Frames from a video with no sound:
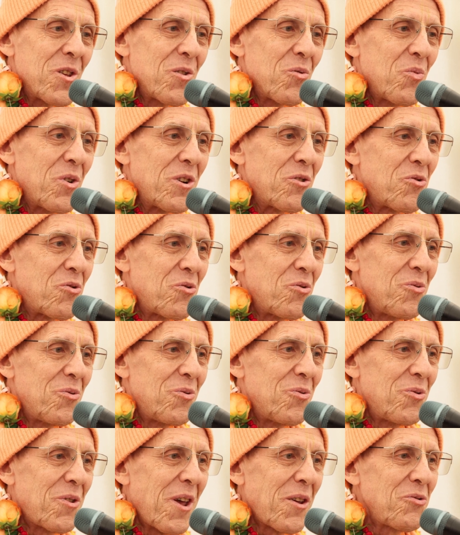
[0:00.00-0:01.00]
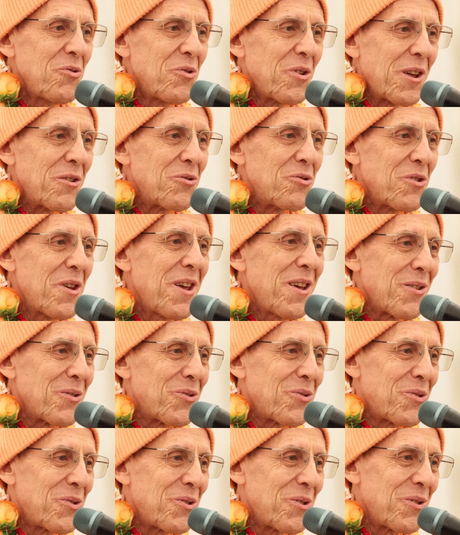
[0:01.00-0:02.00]
which doesn't
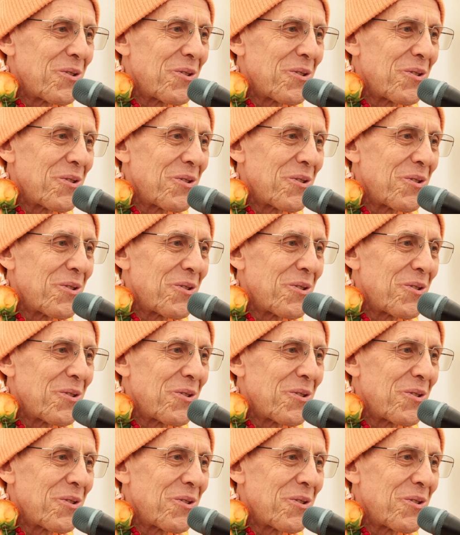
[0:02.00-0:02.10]
exist,